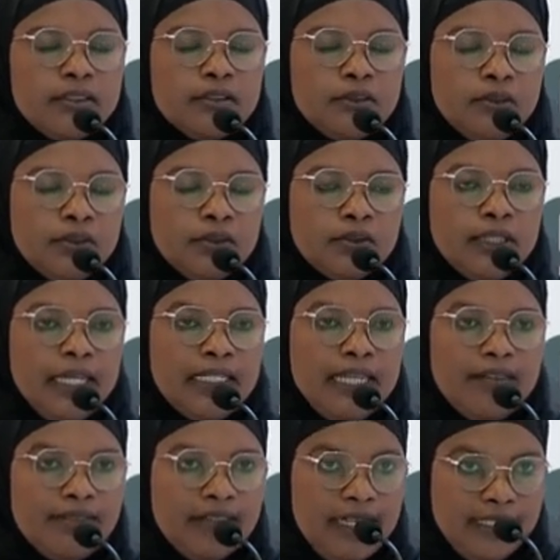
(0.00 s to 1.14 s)
So to get
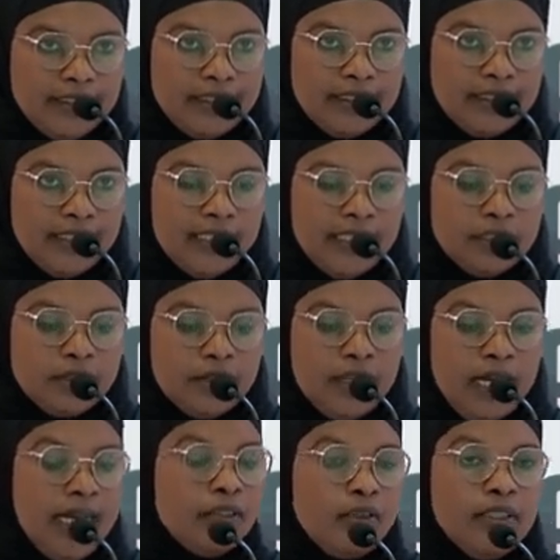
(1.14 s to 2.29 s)
evidence, so
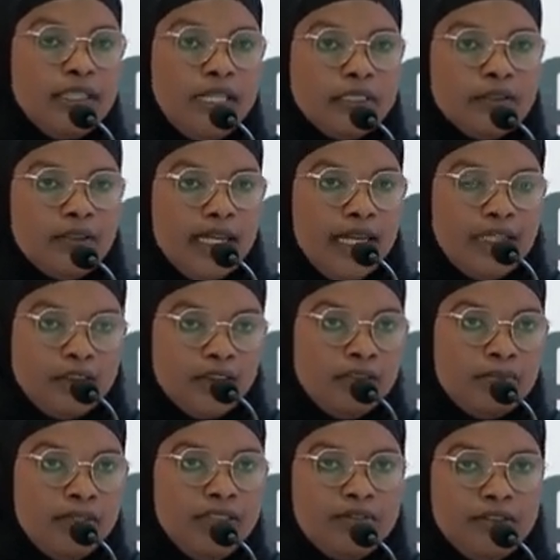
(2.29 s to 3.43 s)
I told Gaston, I
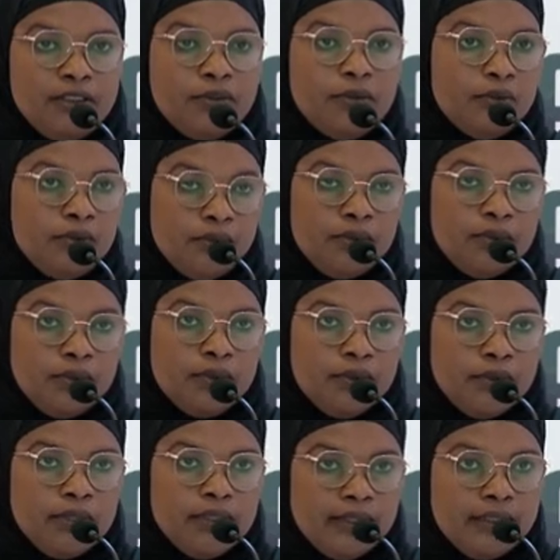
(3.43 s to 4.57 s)
cannot believe what you
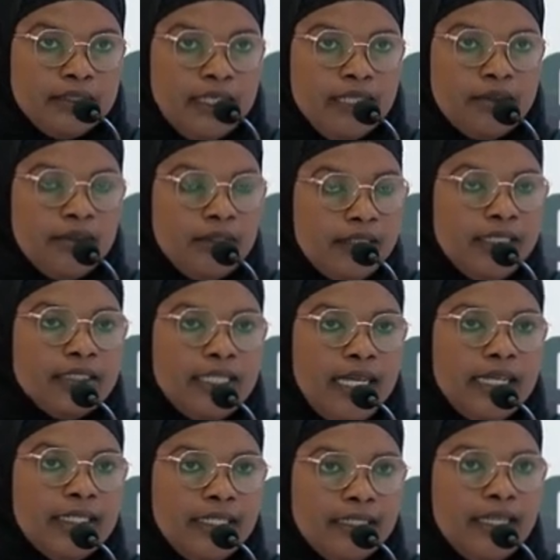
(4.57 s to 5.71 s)
said unless
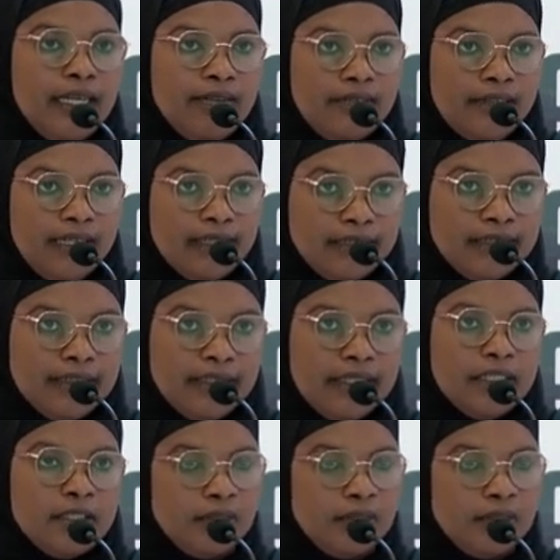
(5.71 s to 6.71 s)
I get the evidence.